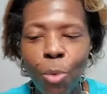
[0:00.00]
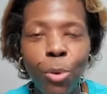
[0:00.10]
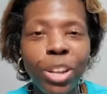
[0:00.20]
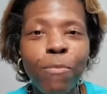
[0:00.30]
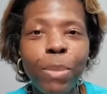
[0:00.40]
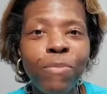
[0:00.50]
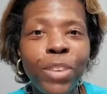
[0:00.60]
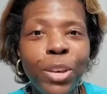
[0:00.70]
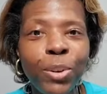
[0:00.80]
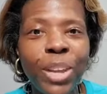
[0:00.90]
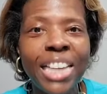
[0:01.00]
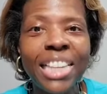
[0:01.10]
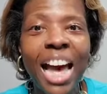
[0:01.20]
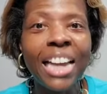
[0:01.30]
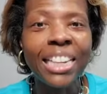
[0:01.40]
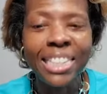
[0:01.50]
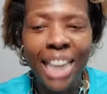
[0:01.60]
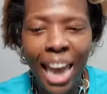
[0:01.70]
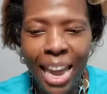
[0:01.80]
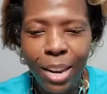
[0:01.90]
would have been viewed as
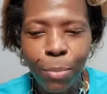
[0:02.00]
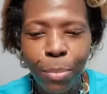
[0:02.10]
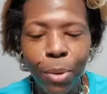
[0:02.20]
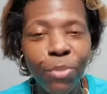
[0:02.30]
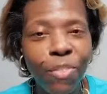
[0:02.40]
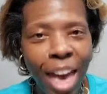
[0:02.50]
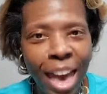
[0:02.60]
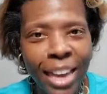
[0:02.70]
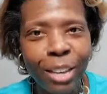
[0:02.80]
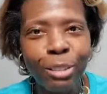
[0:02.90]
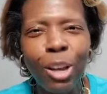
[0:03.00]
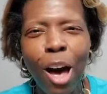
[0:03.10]
unattainable value to